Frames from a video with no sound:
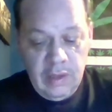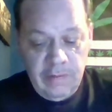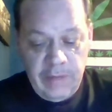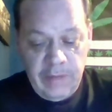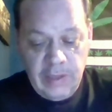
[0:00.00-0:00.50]

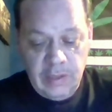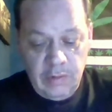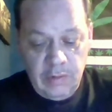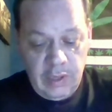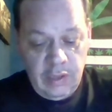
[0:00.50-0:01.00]
phase
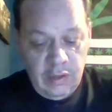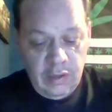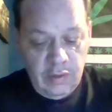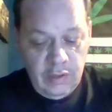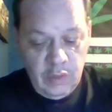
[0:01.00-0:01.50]
three
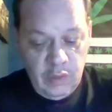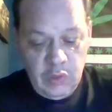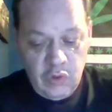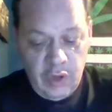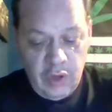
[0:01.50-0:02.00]
human
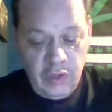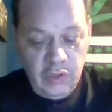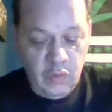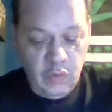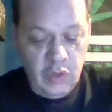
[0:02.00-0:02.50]
trials,
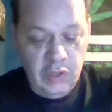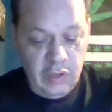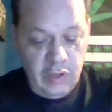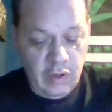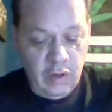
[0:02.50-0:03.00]
which they
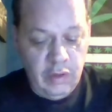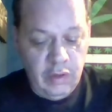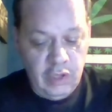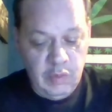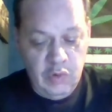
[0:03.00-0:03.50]
call the
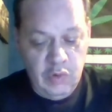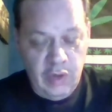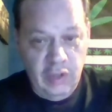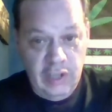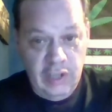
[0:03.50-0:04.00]
human trial
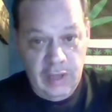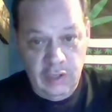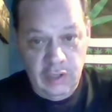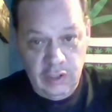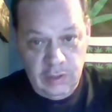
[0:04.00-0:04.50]

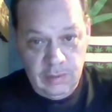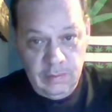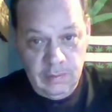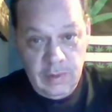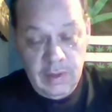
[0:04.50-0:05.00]
challenges.
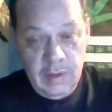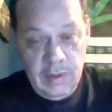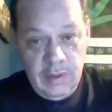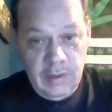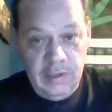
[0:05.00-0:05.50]

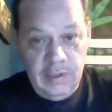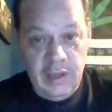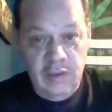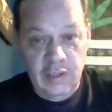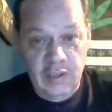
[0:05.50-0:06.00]
The
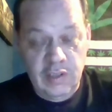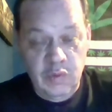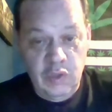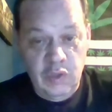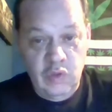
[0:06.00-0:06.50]
challenge is,
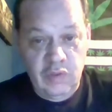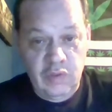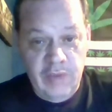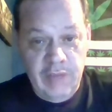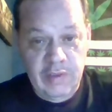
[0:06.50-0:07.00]
will you
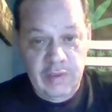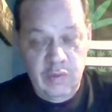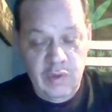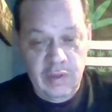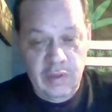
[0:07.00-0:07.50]
survive it?
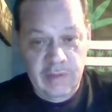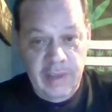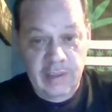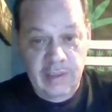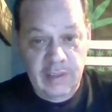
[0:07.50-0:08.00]
Will the
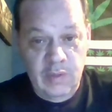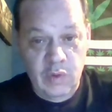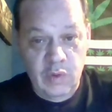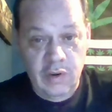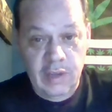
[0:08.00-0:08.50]
vaccine
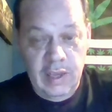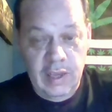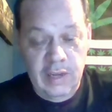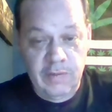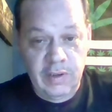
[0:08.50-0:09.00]
work? And
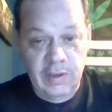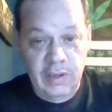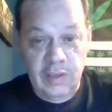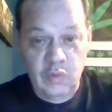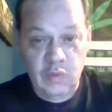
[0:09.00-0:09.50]
if it
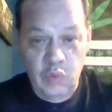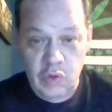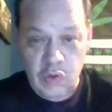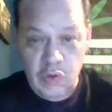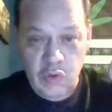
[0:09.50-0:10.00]
does,
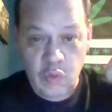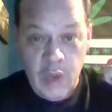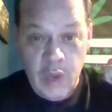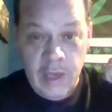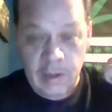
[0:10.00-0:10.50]
woohoo,
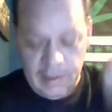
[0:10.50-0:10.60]
win!